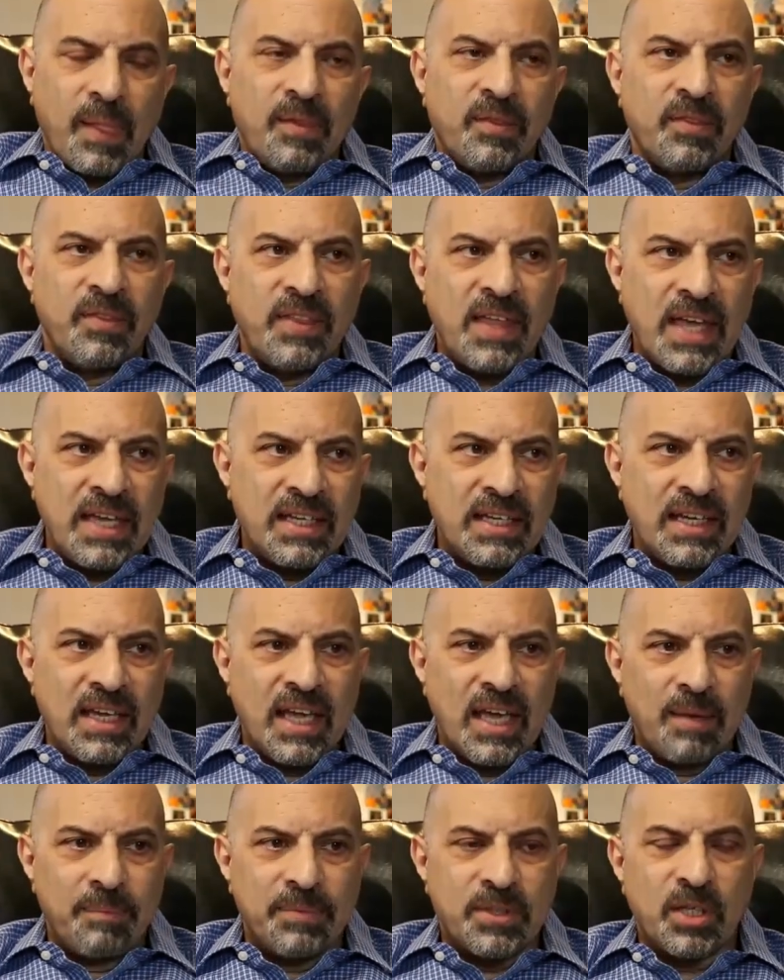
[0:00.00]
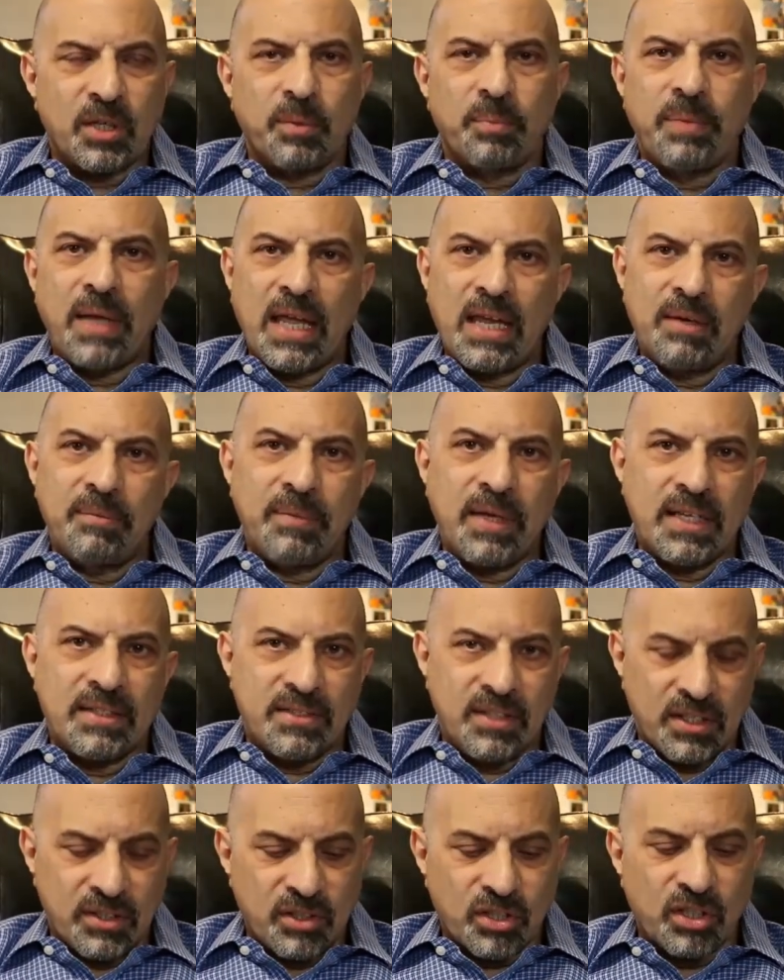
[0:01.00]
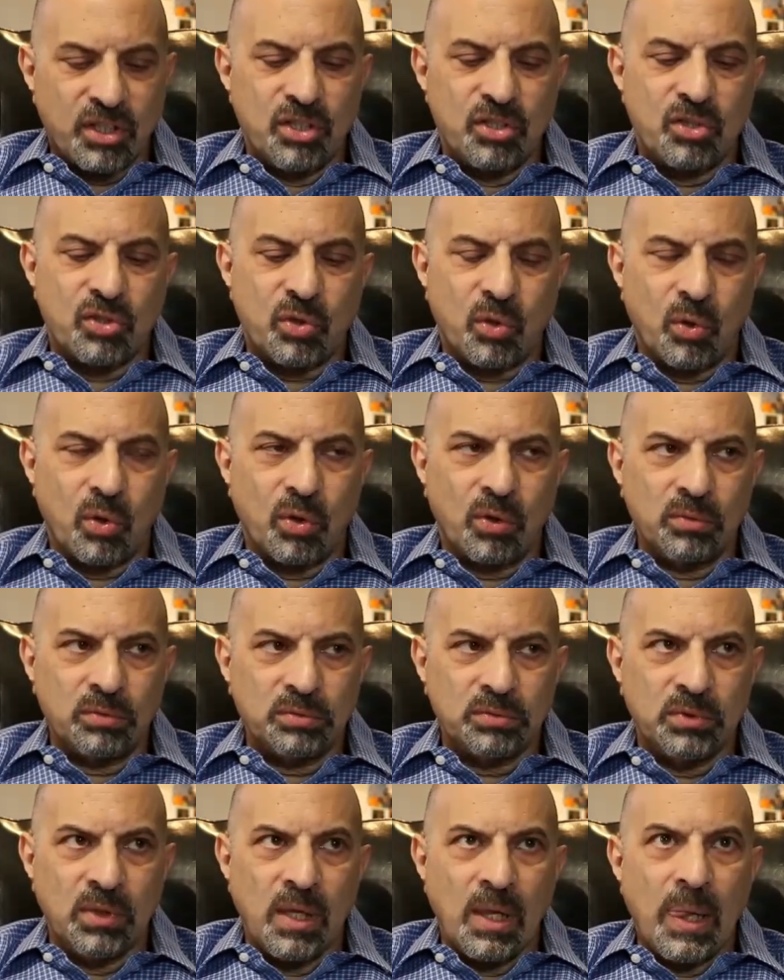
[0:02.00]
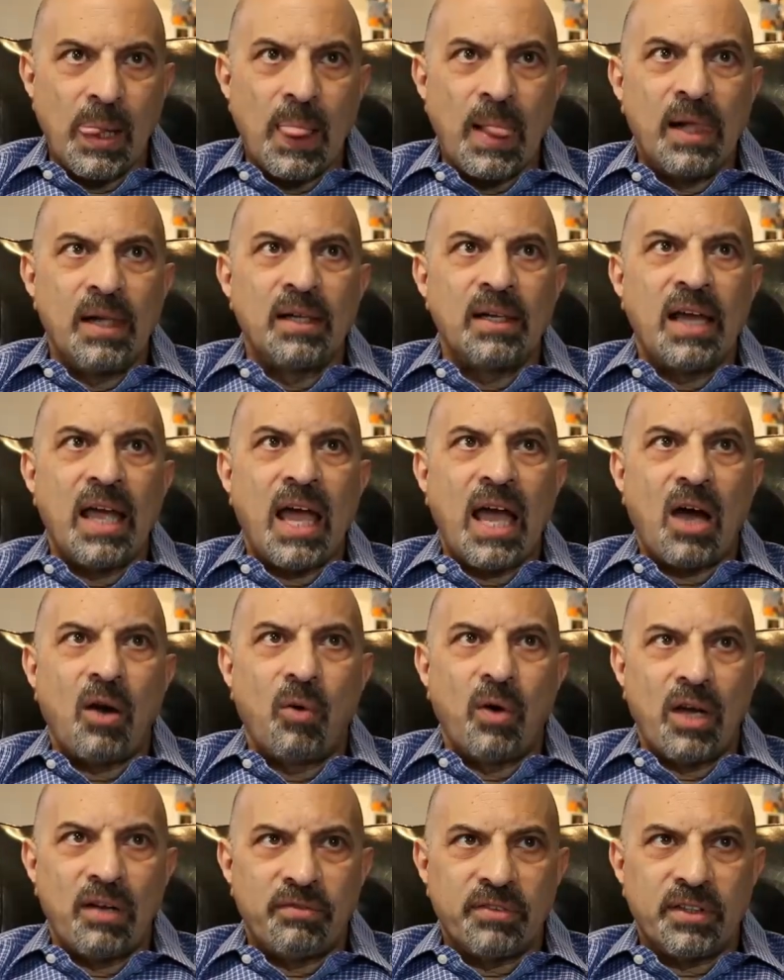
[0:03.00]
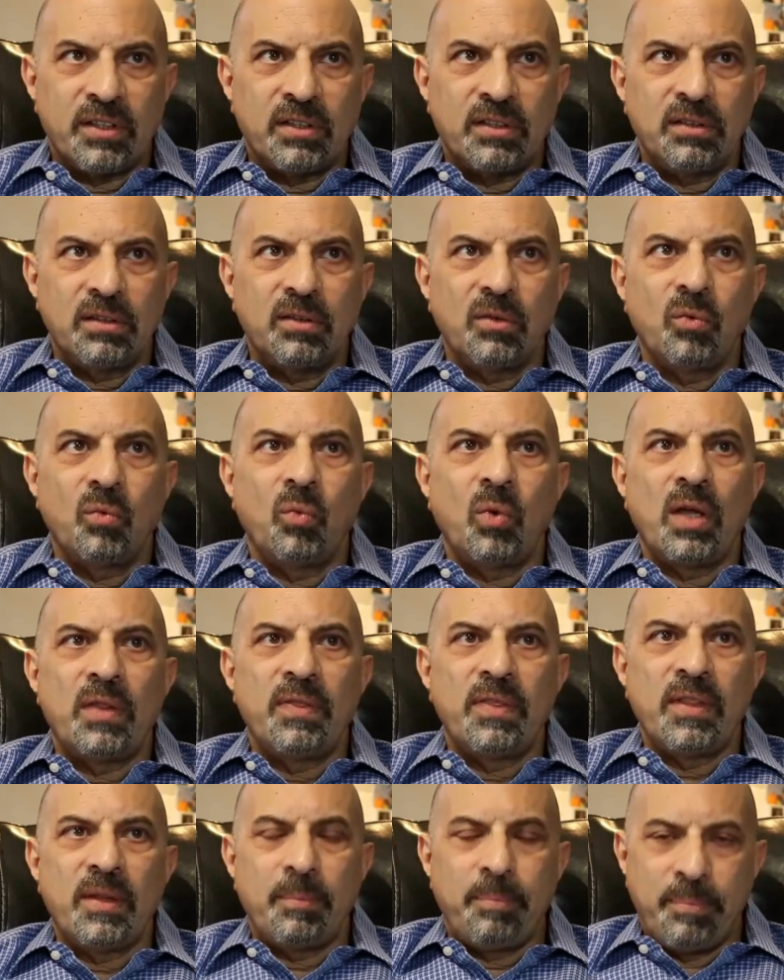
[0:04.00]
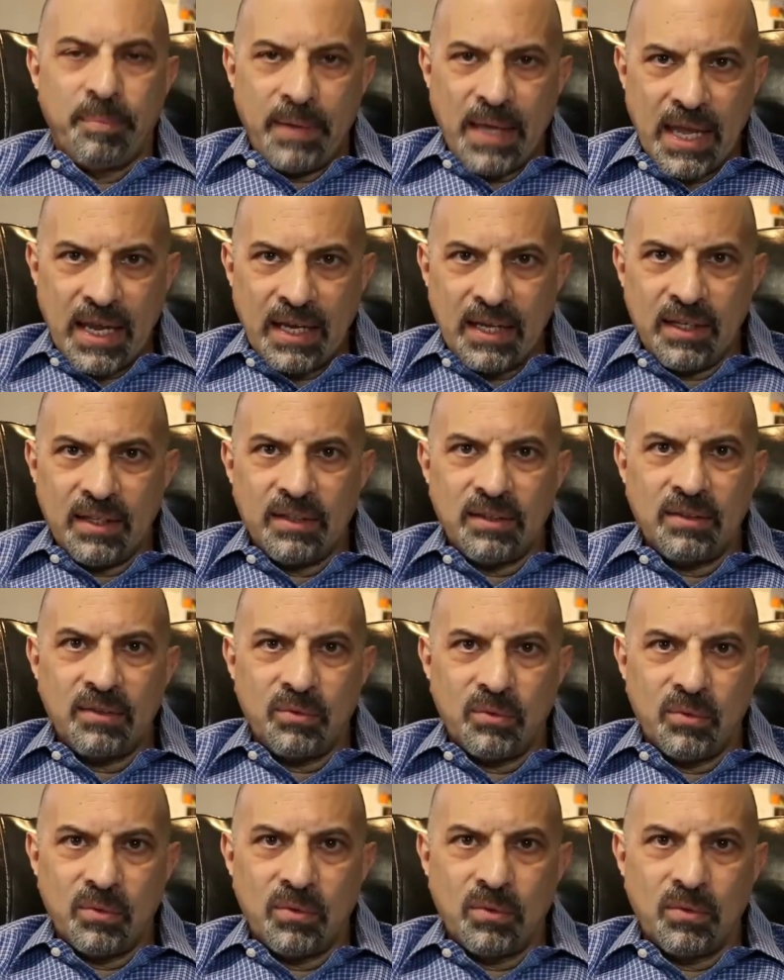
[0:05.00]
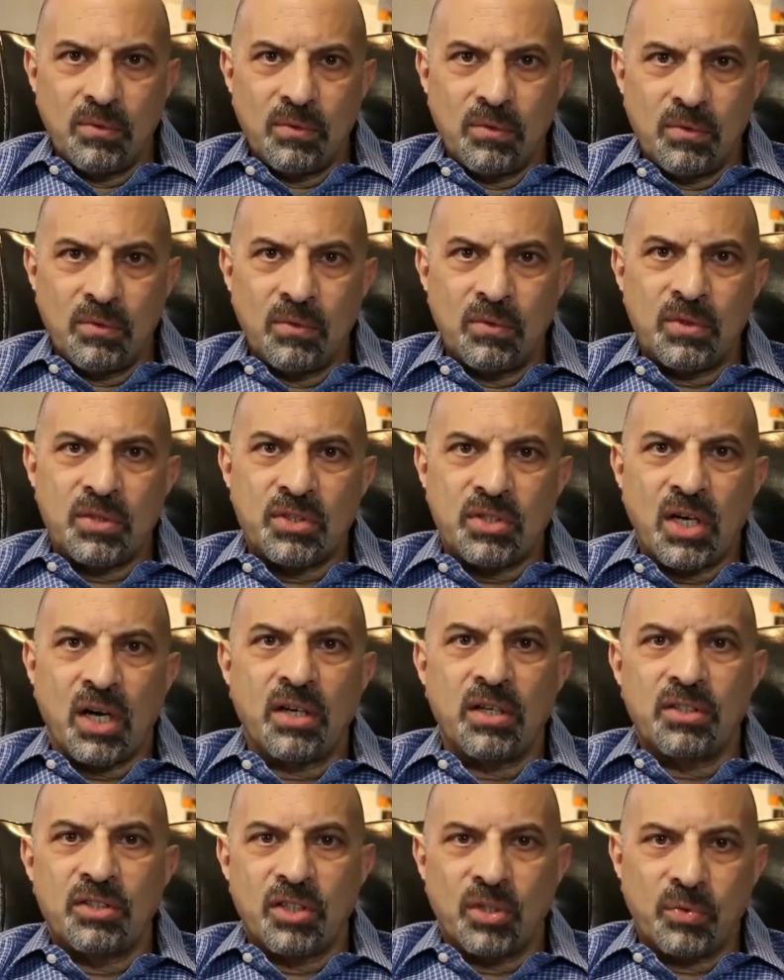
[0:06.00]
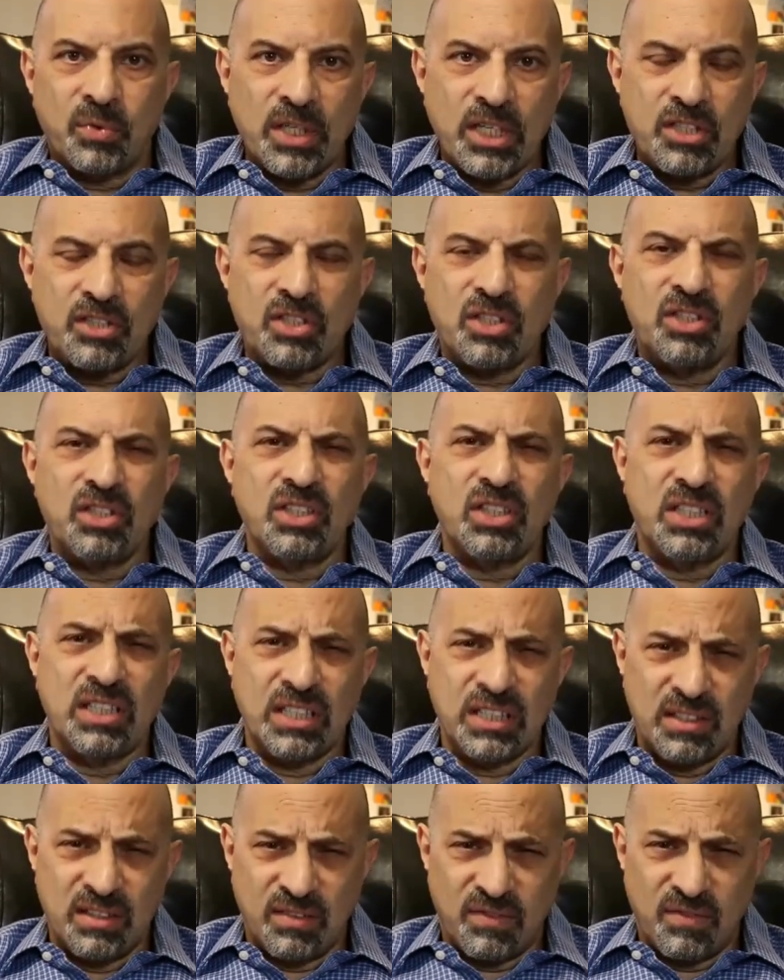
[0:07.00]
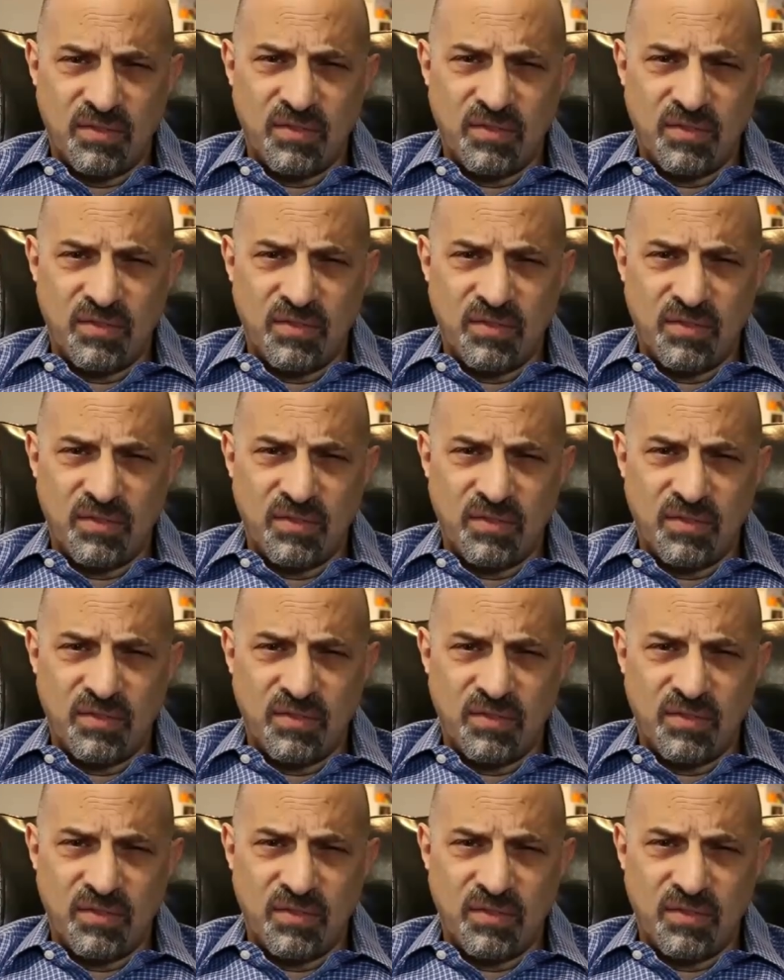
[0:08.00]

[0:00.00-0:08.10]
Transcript: They kept her pain meds under control. However, when the pain started to reach and you could